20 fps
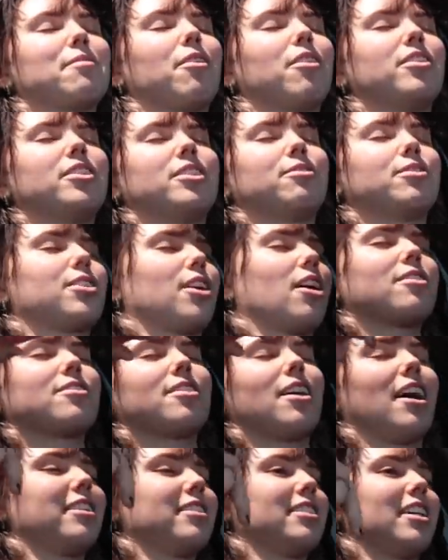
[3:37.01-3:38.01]
I'm going to is also
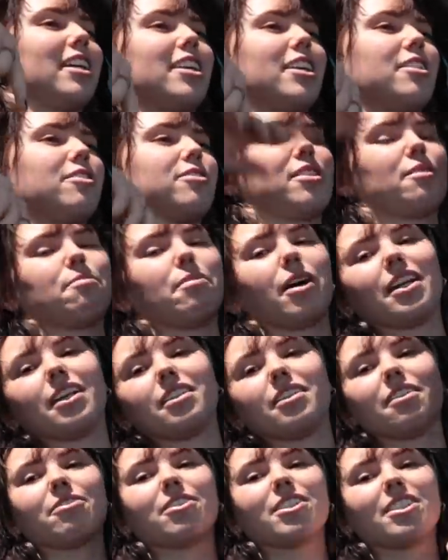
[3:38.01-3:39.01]
outside of Houston but in a
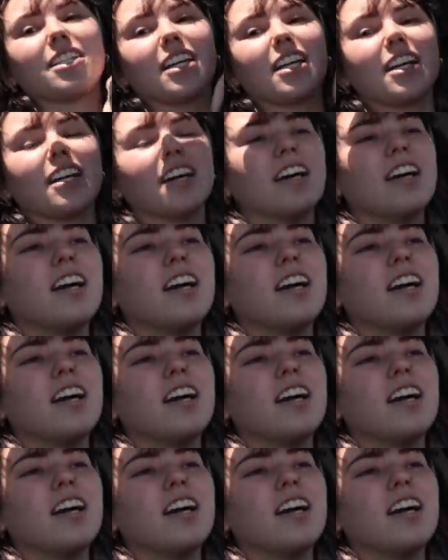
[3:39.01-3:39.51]
different city.